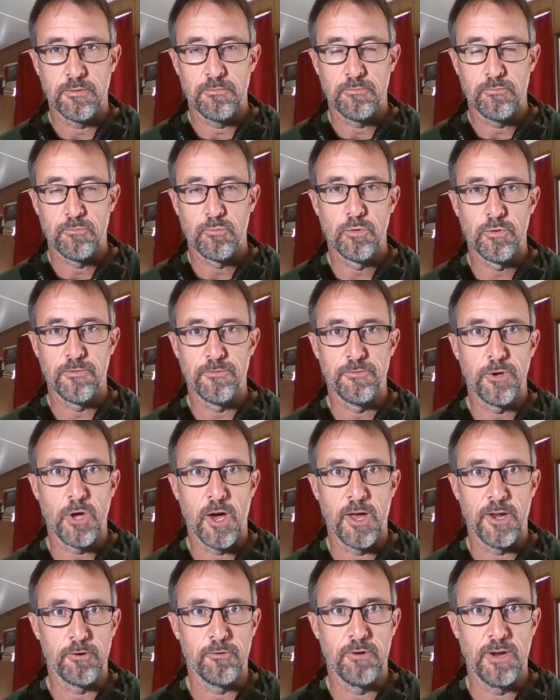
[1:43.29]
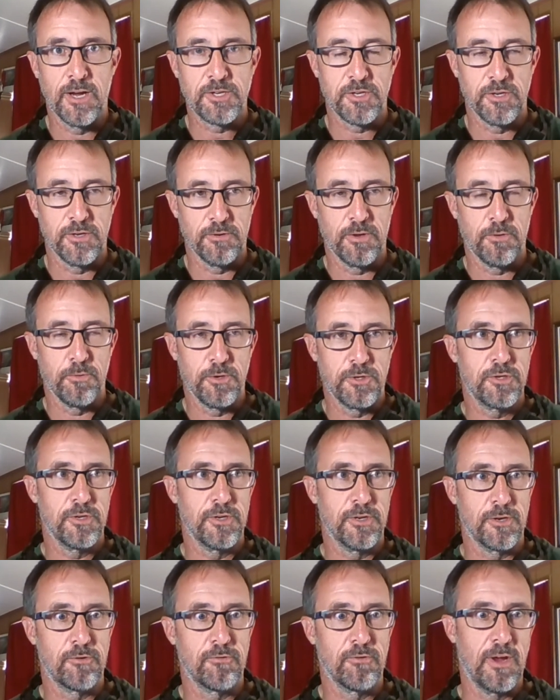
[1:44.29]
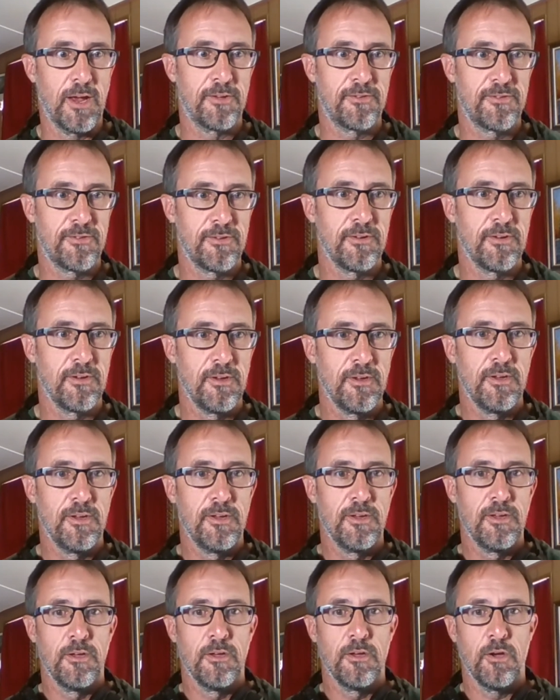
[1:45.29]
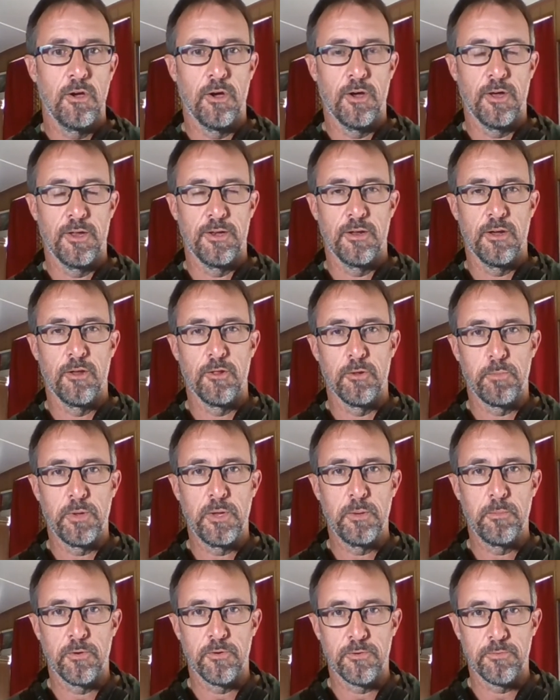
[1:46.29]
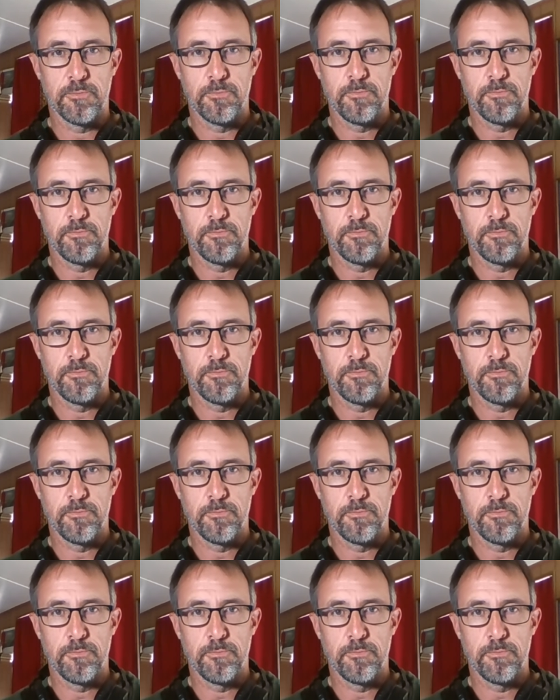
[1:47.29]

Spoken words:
rule of non-aggression, that we shouldn't aggress on other people's